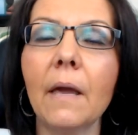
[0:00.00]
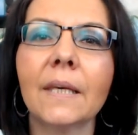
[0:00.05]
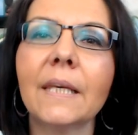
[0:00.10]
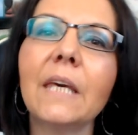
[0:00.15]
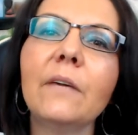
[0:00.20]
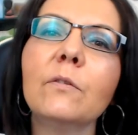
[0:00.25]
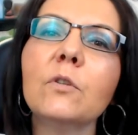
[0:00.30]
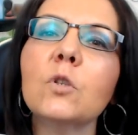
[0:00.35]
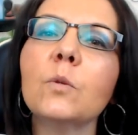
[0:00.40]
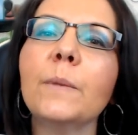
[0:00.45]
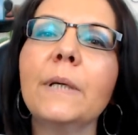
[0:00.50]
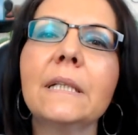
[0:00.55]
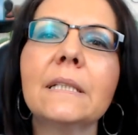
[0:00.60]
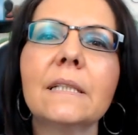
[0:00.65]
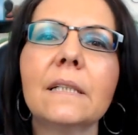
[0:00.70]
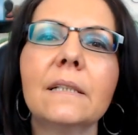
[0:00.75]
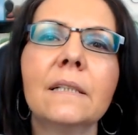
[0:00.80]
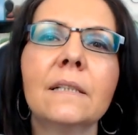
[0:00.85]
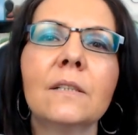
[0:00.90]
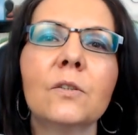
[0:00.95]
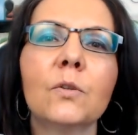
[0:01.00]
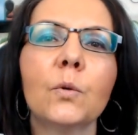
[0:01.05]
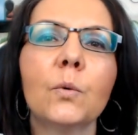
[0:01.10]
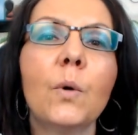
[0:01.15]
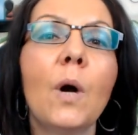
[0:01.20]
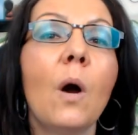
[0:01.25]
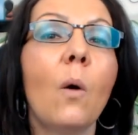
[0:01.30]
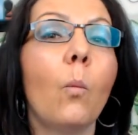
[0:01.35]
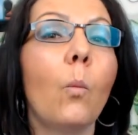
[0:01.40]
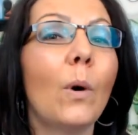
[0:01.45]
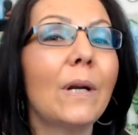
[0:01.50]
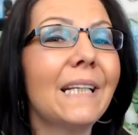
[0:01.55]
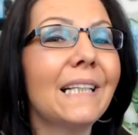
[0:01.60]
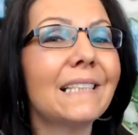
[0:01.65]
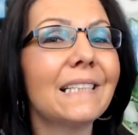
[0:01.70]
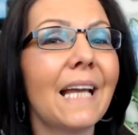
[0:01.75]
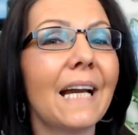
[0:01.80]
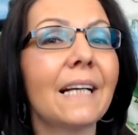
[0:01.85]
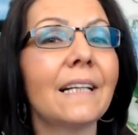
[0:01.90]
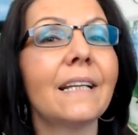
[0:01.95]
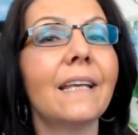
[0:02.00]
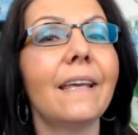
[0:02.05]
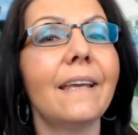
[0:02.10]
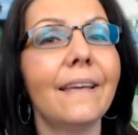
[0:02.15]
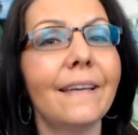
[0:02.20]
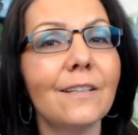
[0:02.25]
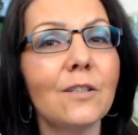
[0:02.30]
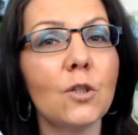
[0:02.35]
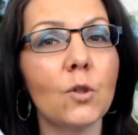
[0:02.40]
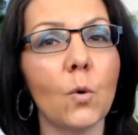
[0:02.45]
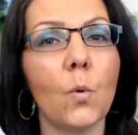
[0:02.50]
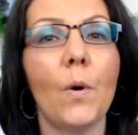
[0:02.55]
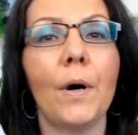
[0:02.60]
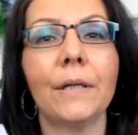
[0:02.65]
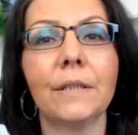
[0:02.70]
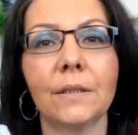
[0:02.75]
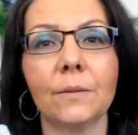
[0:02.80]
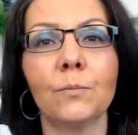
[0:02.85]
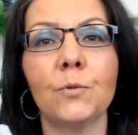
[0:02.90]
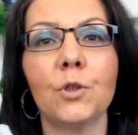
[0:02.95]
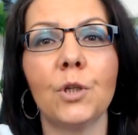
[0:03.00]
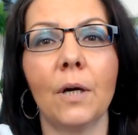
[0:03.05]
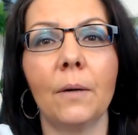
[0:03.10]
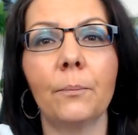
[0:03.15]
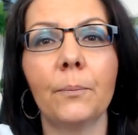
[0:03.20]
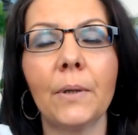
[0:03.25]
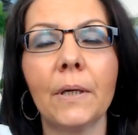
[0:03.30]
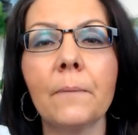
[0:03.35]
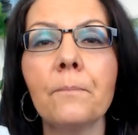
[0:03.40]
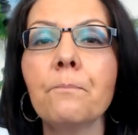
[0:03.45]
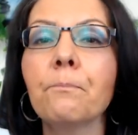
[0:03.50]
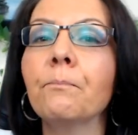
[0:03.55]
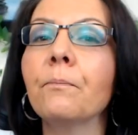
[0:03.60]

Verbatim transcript: give you some insight into what exactly is quantum jumping